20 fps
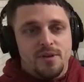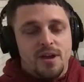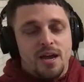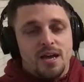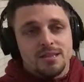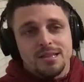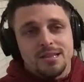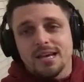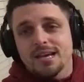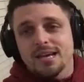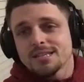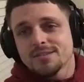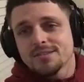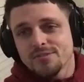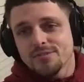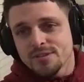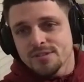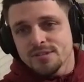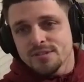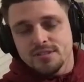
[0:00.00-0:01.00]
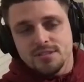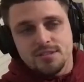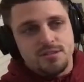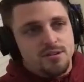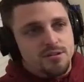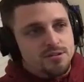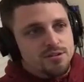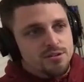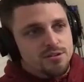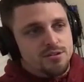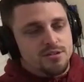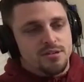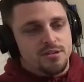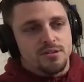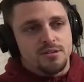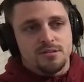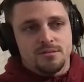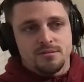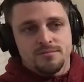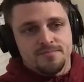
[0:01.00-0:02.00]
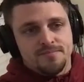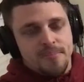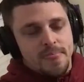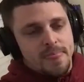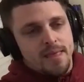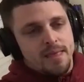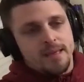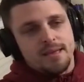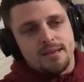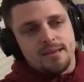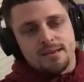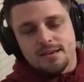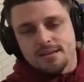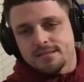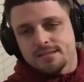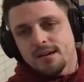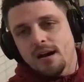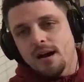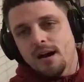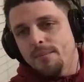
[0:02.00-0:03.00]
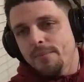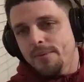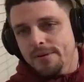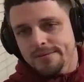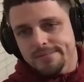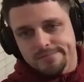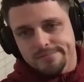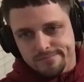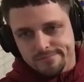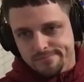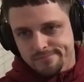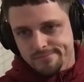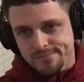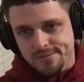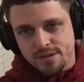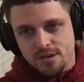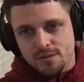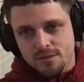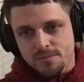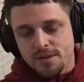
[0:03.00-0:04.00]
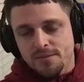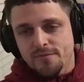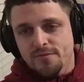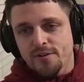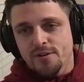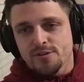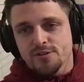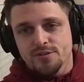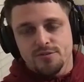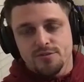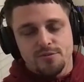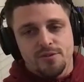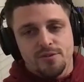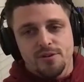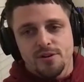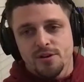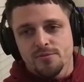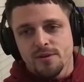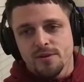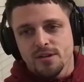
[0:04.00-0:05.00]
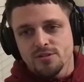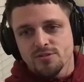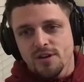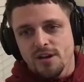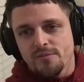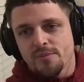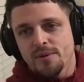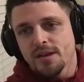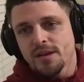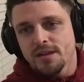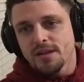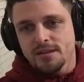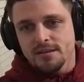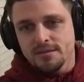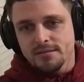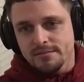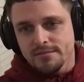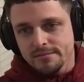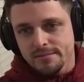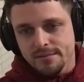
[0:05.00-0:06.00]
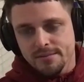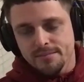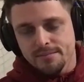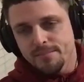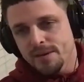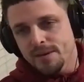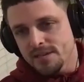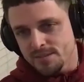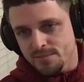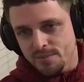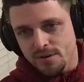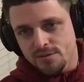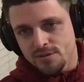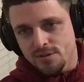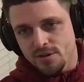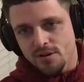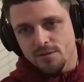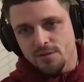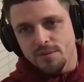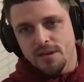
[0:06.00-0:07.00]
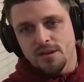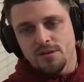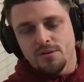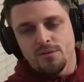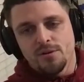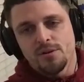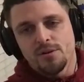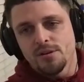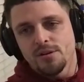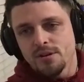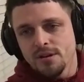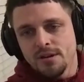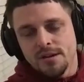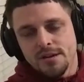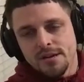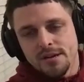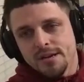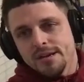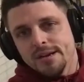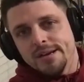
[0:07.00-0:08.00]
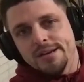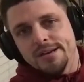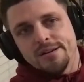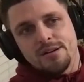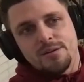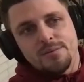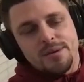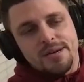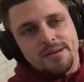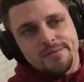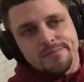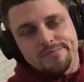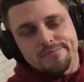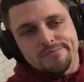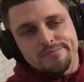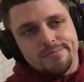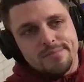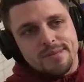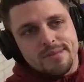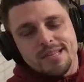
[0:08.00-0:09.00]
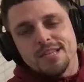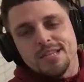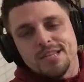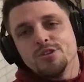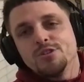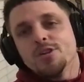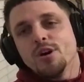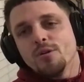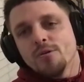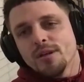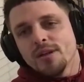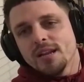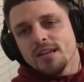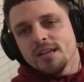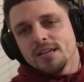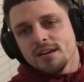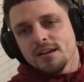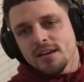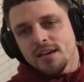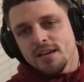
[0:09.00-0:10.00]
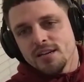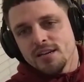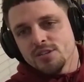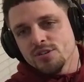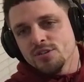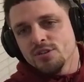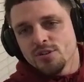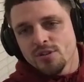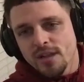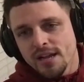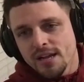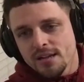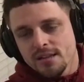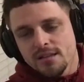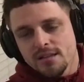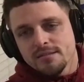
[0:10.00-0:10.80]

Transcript: Unless, for instance, you're a top, first through third round draft pick in baseball, or, and you know that at a young age, or you're like